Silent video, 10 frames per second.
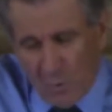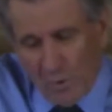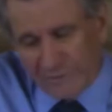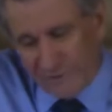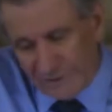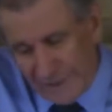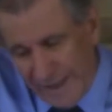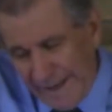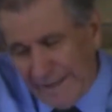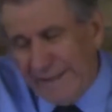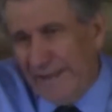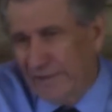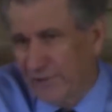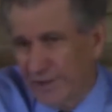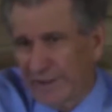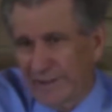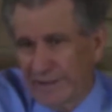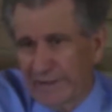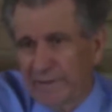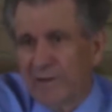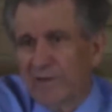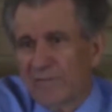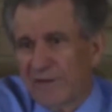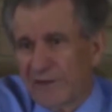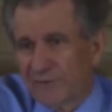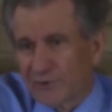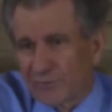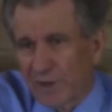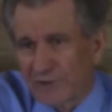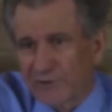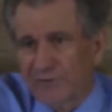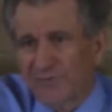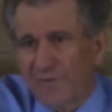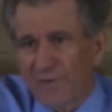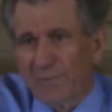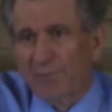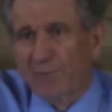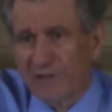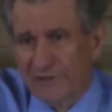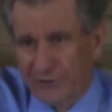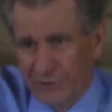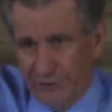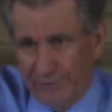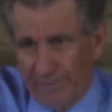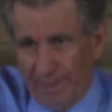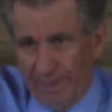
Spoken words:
Well, today he's going to get the instructions for the priesthood.